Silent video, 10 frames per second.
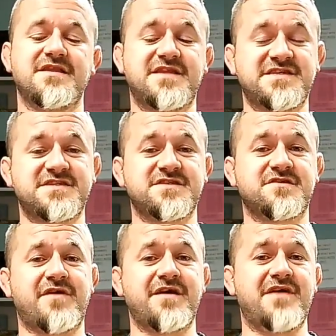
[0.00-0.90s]
This is a
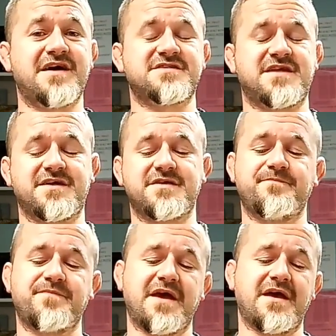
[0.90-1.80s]
grey rat snake.
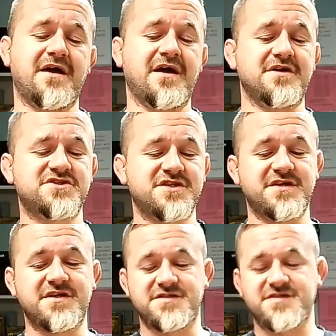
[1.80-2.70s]

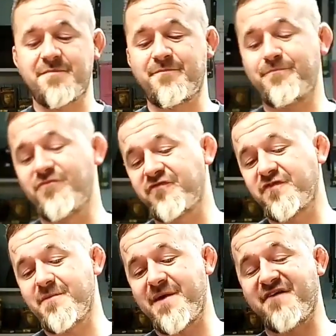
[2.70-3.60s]
She is
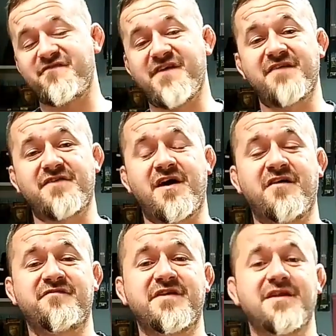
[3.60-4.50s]
roughly about
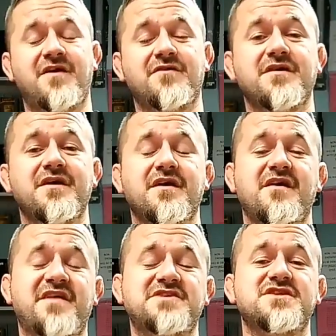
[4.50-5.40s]
5.5 feet long.
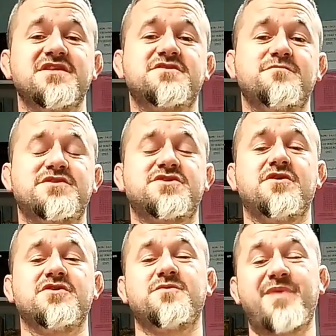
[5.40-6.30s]
Eventually she'll
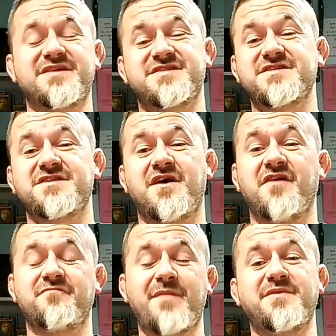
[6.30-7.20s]
mature to about
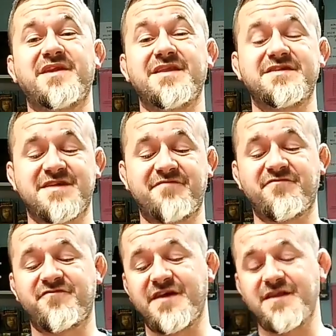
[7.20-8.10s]
6.5, maybe nearly 7
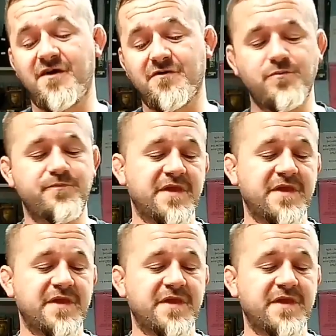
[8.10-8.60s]
feet long.